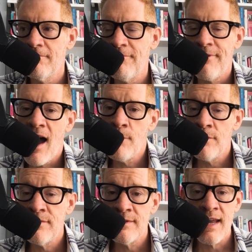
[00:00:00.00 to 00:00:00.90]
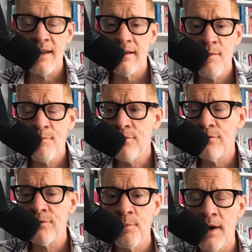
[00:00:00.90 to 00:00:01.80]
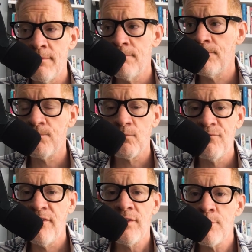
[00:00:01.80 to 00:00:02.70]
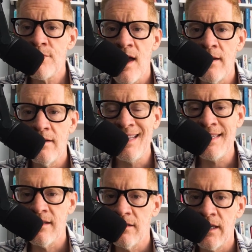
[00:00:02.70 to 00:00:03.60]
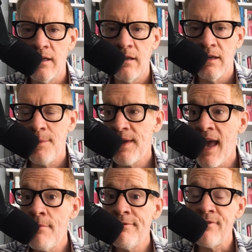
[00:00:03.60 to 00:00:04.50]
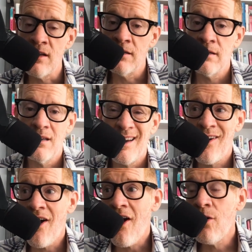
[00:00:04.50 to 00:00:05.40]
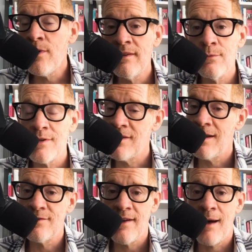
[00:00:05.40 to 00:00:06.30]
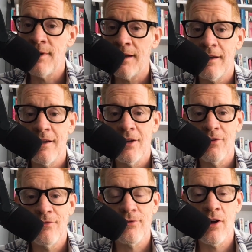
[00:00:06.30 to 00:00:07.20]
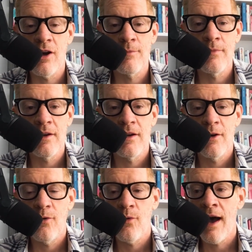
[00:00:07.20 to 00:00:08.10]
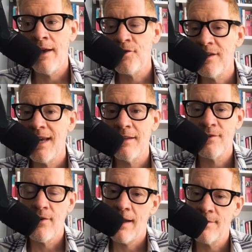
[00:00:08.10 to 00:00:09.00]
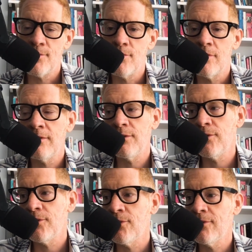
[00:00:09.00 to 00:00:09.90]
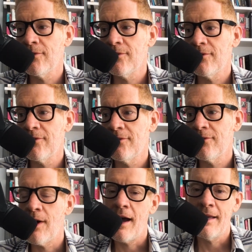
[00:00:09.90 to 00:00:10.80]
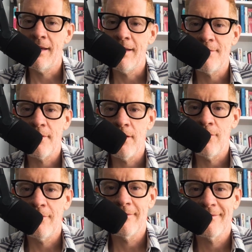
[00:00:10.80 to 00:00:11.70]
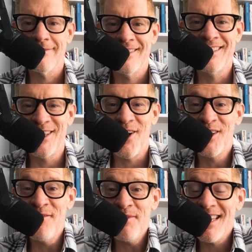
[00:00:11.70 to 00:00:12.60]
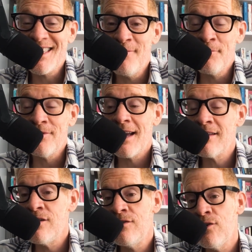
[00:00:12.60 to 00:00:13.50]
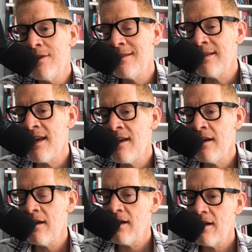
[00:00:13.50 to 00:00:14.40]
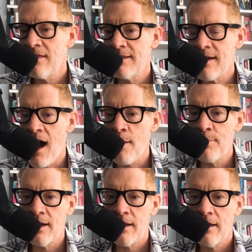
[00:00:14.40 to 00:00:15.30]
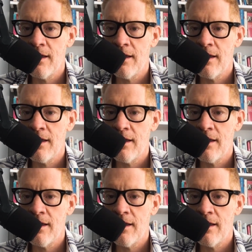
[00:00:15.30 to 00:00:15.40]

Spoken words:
vibe of the date improved by 50% instantly. It became fun. And all we did was change topic from why she hates grad school to why kitties are cute. So it can be as simple as noticing the topic